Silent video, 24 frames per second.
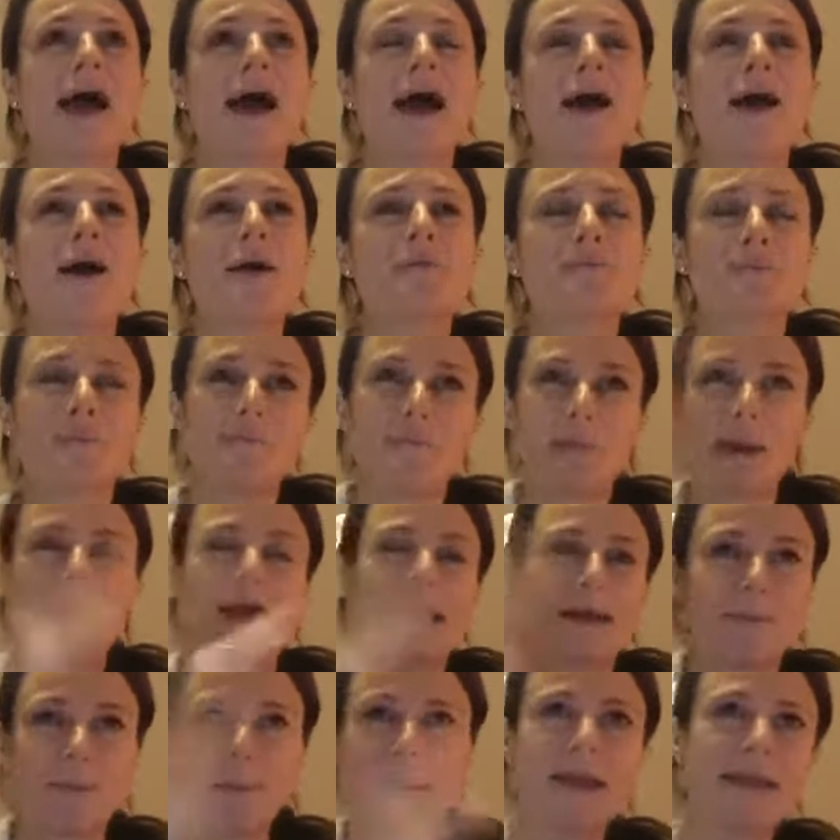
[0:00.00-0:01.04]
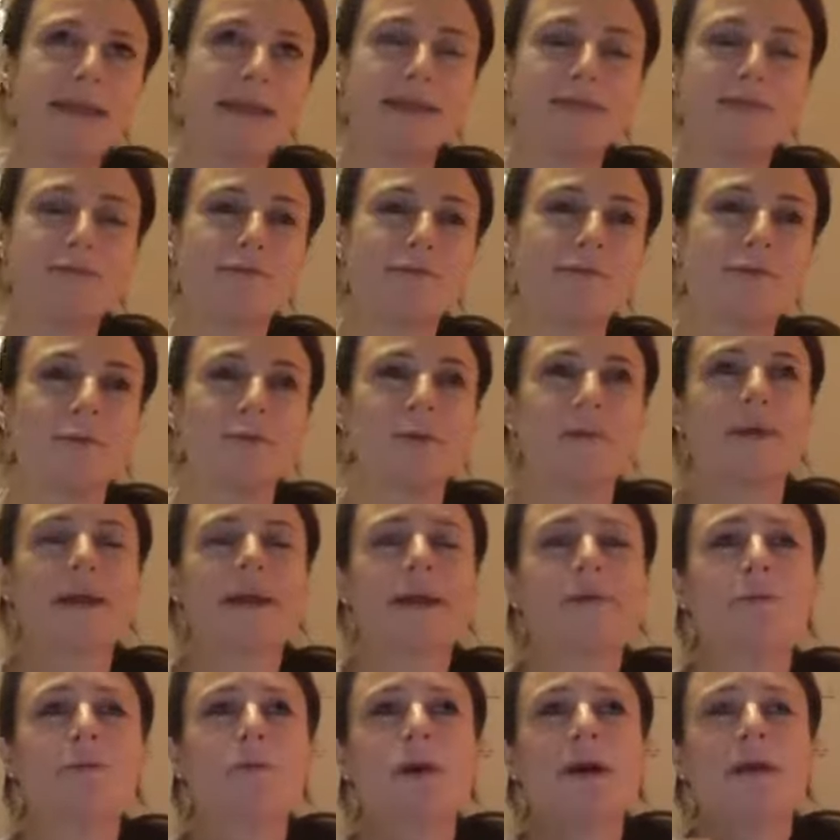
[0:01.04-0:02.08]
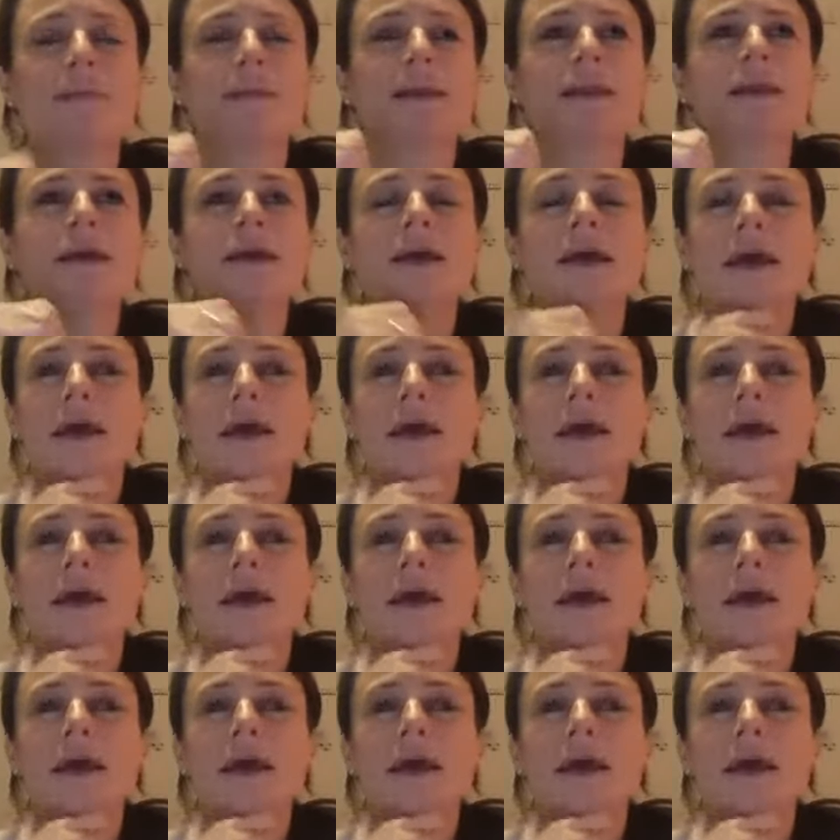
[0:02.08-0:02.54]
Back in the room, Wyman.